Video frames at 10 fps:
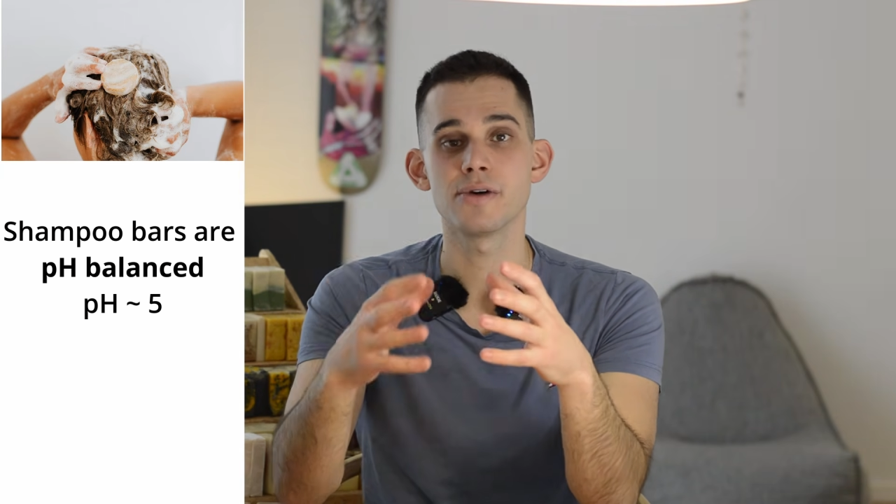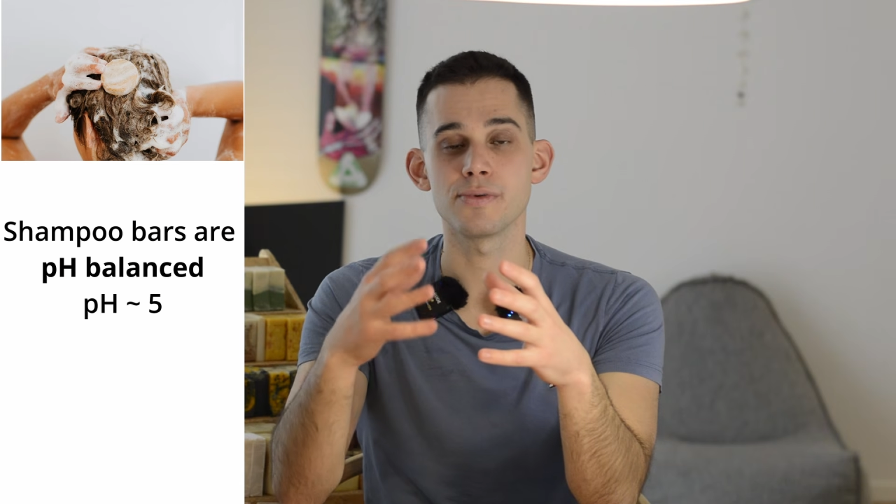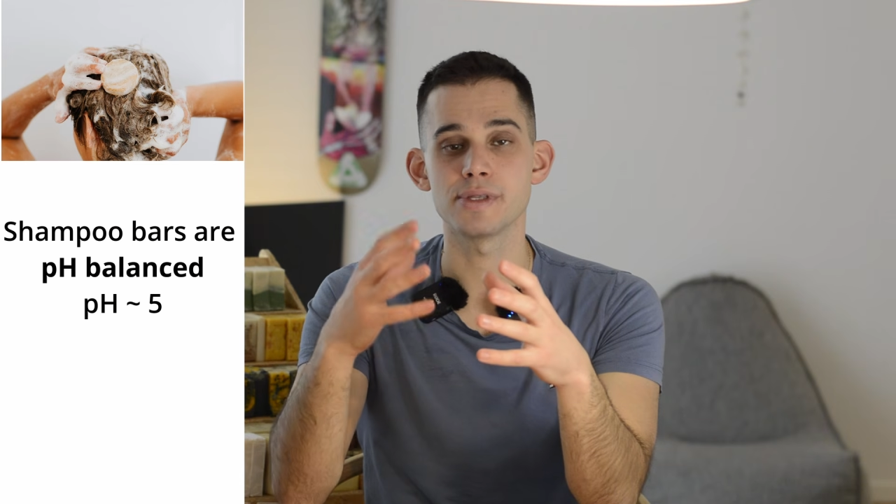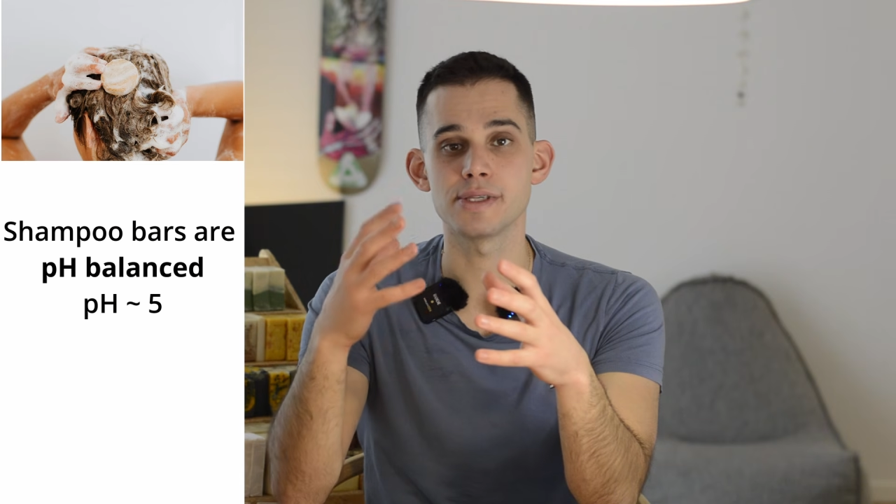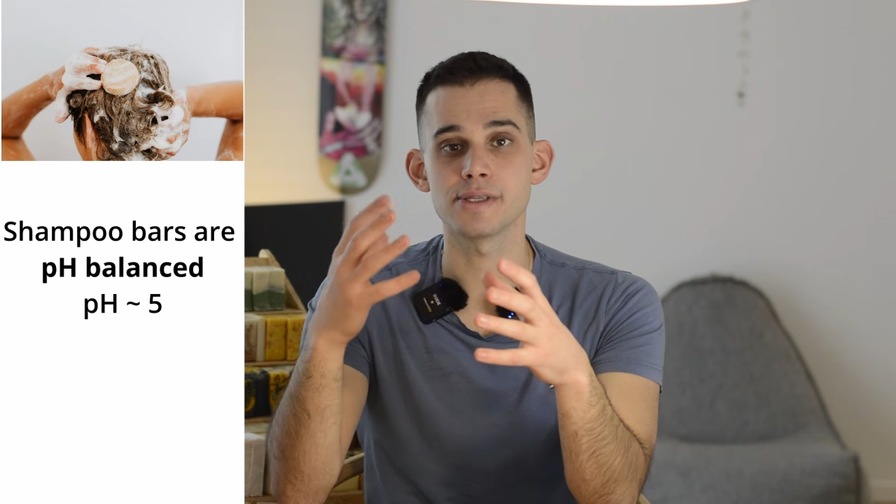
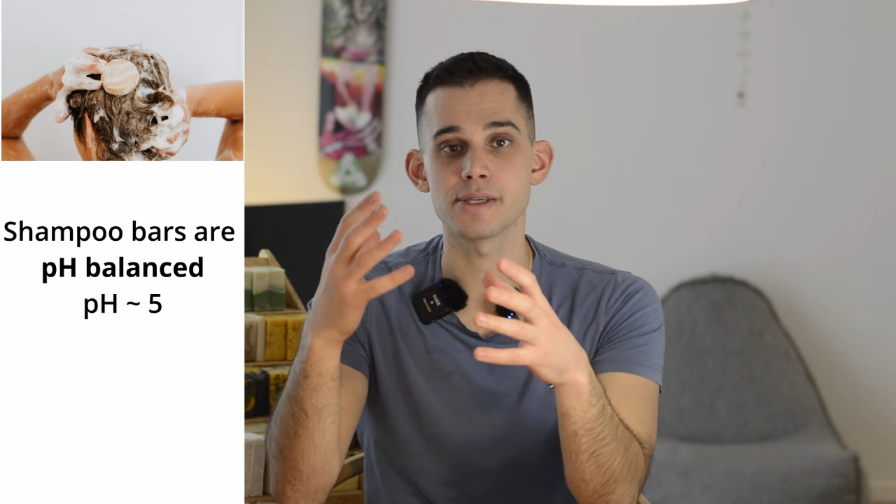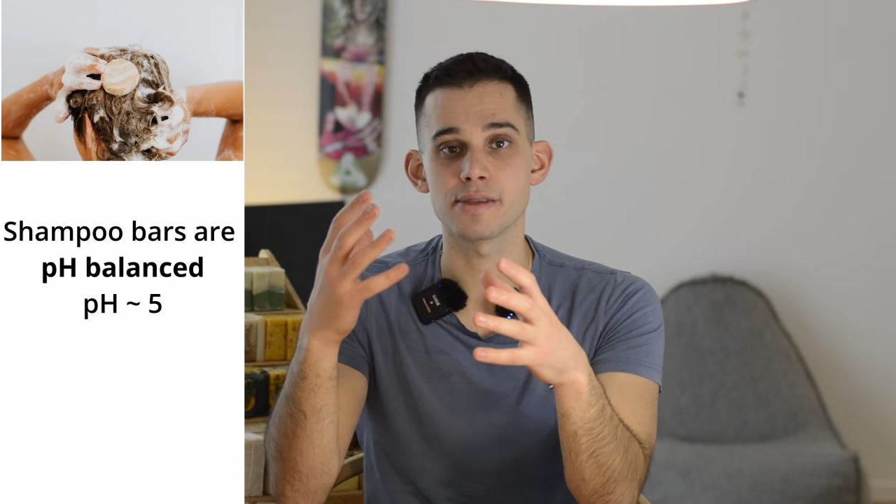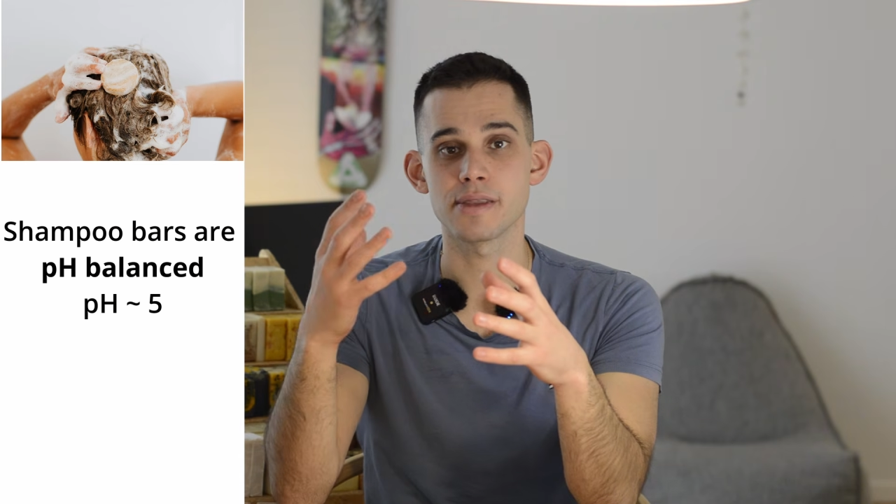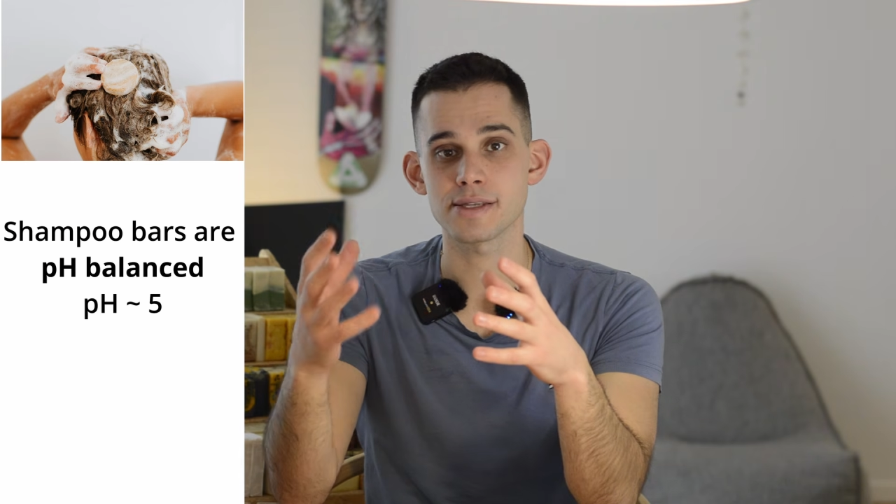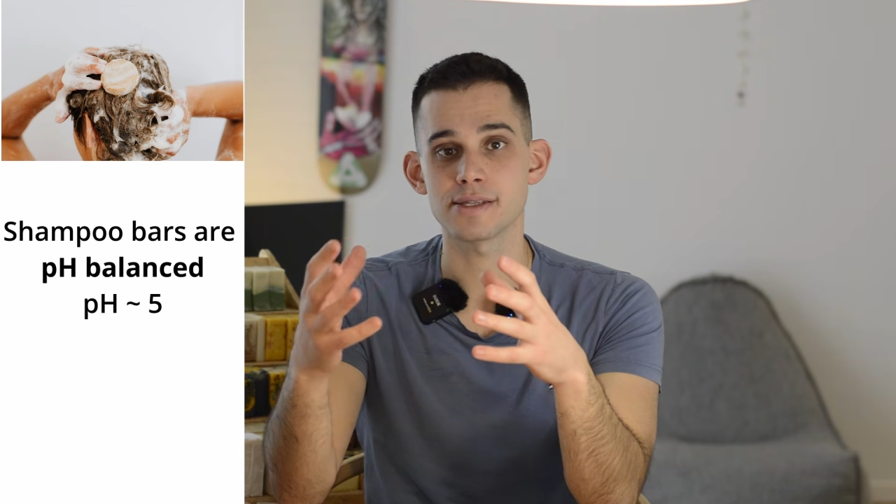which is
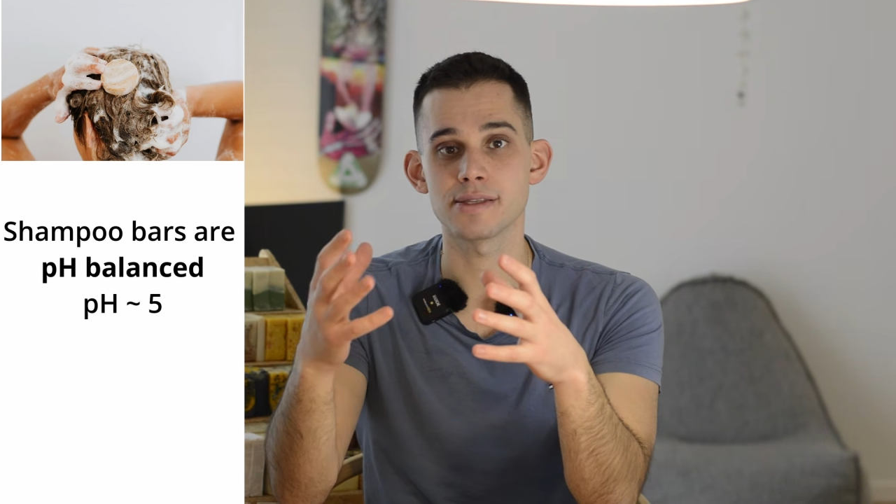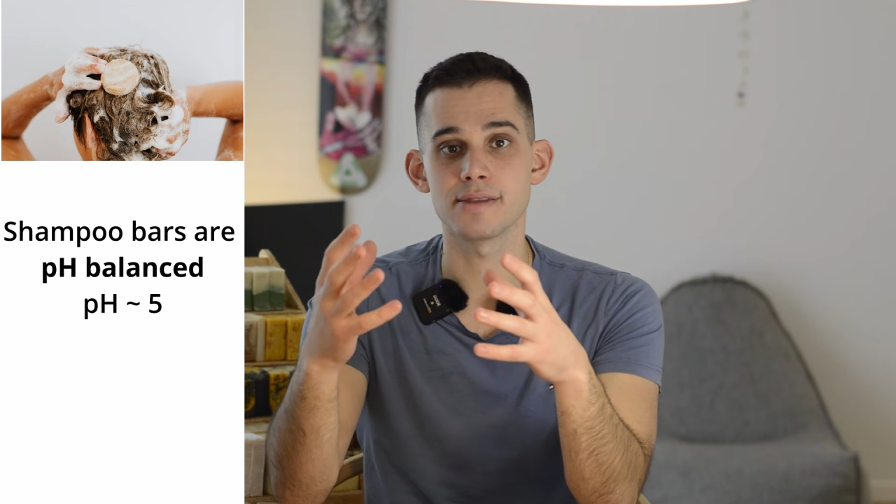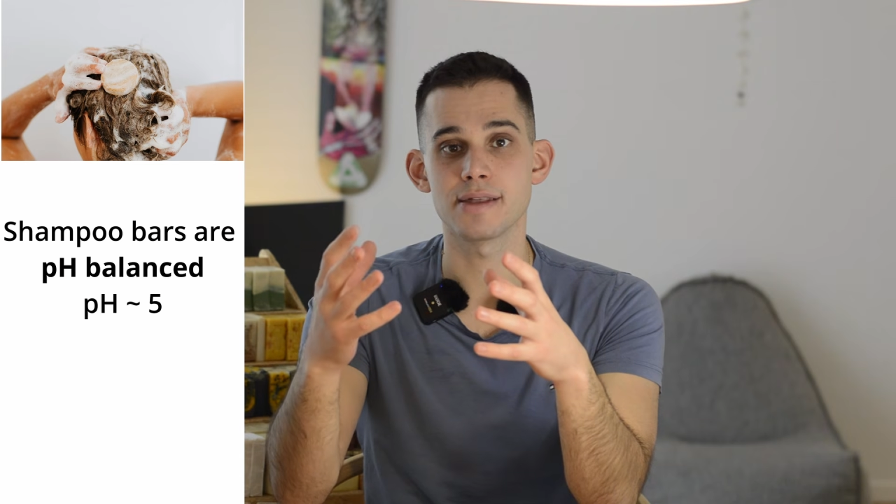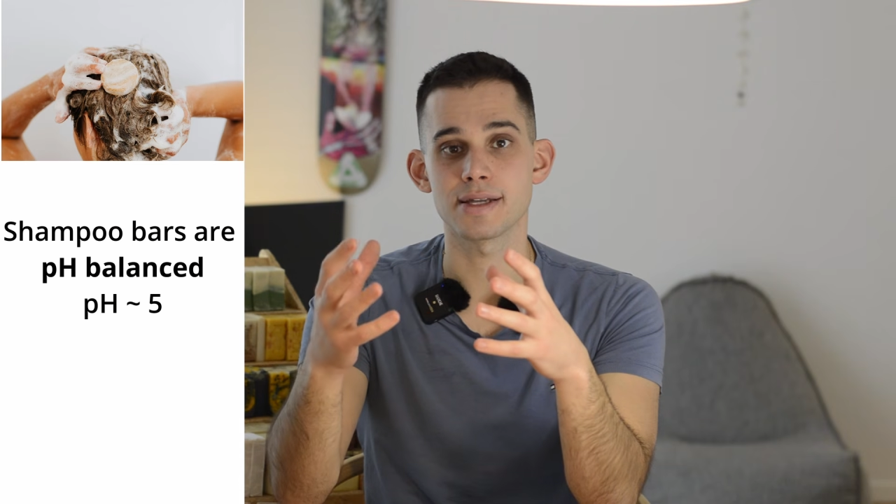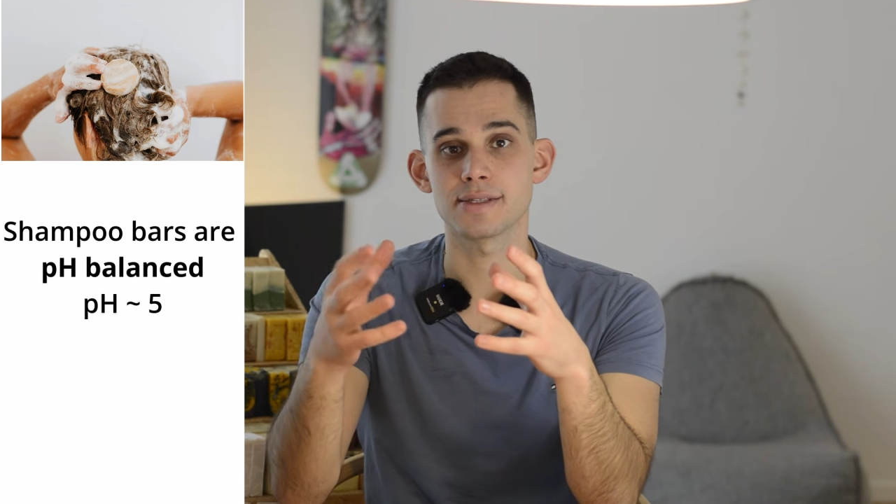an acid
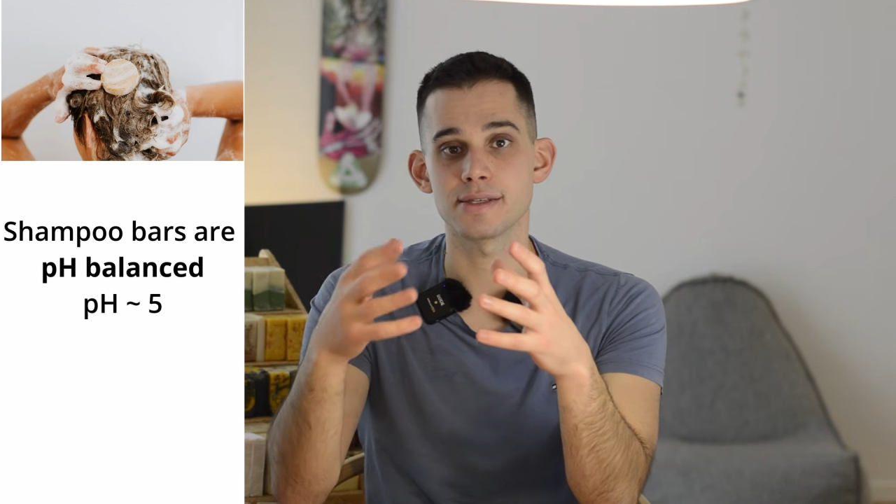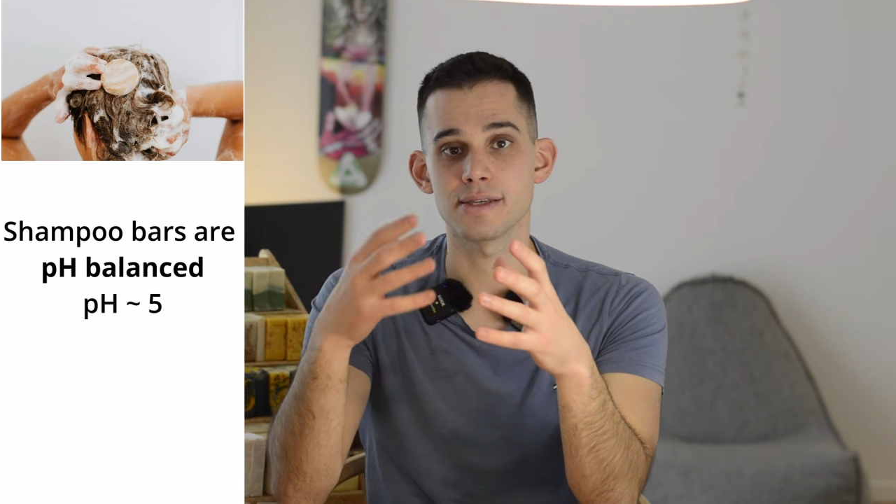that